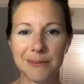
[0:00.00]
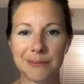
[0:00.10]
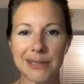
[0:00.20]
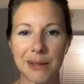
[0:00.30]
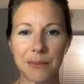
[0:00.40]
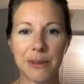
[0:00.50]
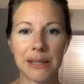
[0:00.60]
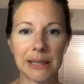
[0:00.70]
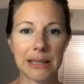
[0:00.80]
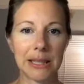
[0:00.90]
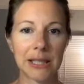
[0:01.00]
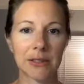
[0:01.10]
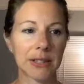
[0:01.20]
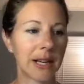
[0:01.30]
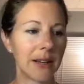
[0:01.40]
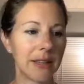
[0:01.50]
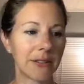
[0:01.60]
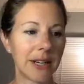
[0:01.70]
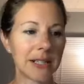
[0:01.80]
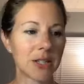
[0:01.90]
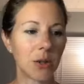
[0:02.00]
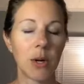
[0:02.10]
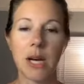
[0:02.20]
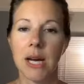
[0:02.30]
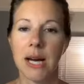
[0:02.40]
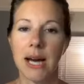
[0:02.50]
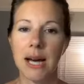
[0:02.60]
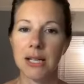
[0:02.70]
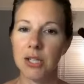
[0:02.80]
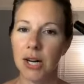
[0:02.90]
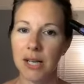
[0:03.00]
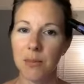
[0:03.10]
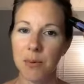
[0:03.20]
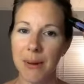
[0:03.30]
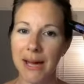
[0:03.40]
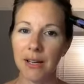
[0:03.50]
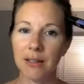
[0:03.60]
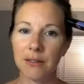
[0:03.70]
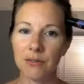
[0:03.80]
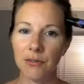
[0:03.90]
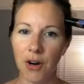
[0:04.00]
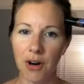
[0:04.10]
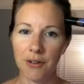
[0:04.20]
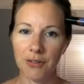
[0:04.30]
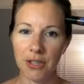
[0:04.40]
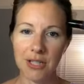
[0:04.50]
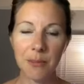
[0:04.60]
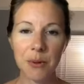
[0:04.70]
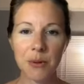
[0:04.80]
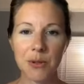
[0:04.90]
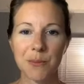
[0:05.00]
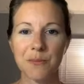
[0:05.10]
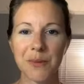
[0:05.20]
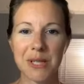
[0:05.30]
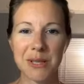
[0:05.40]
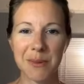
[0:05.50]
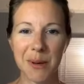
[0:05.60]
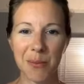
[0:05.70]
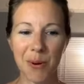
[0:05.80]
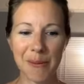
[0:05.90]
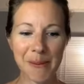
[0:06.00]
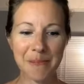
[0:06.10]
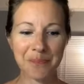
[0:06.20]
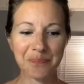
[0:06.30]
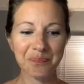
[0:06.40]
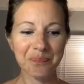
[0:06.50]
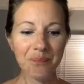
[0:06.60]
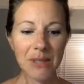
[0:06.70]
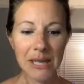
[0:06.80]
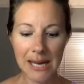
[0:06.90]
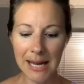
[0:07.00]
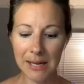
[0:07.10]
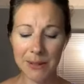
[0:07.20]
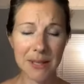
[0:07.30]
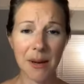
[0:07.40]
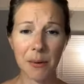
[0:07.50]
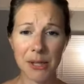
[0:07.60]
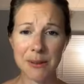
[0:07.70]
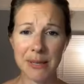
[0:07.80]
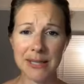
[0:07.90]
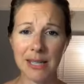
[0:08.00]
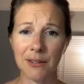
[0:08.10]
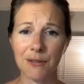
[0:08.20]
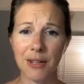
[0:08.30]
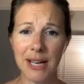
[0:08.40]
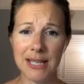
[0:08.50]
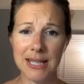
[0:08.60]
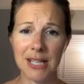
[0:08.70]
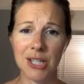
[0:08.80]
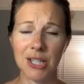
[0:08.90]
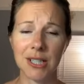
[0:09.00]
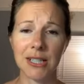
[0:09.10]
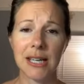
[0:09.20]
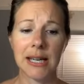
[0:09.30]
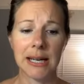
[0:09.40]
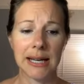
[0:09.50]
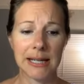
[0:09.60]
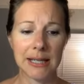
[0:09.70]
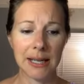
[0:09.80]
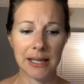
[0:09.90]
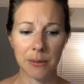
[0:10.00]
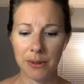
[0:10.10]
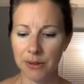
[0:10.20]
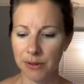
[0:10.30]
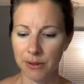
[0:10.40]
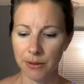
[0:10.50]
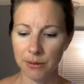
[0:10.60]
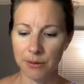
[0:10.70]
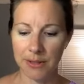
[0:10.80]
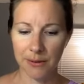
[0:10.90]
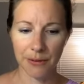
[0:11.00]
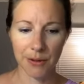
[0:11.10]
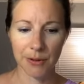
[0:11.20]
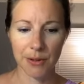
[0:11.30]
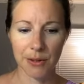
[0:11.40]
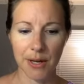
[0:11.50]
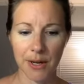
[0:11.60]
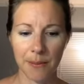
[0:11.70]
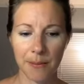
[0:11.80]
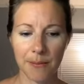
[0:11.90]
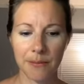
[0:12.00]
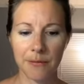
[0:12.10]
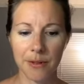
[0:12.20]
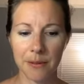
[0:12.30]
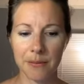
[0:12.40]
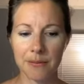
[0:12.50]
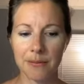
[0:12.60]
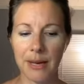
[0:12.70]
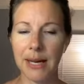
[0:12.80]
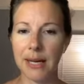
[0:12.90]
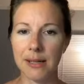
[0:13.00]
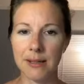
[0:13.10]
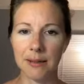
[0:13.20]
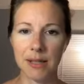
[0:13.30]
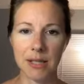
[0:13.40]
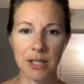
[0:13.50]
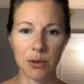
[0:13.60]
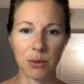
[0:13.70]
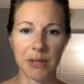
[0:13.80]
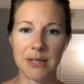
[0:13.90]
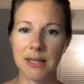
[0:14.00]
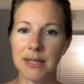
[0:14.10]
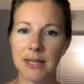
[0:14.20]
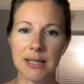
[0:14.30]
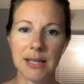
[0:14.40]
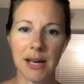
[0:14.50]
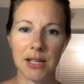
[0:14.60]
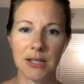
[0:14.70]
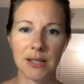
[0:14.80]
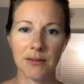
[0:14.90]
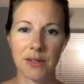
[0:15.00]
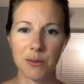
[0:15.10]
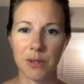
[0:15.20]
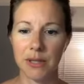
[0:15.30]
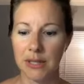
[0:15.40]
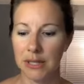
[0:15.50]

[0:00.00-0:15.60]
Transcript: it's like peeling an onion or kind of thing, right? So try to keep it back far enough on your temples that doesn't become a problem. Anyways, works amazing for head tension, anyone who suffers from headaches on a continual basis. And I said, I just love this one.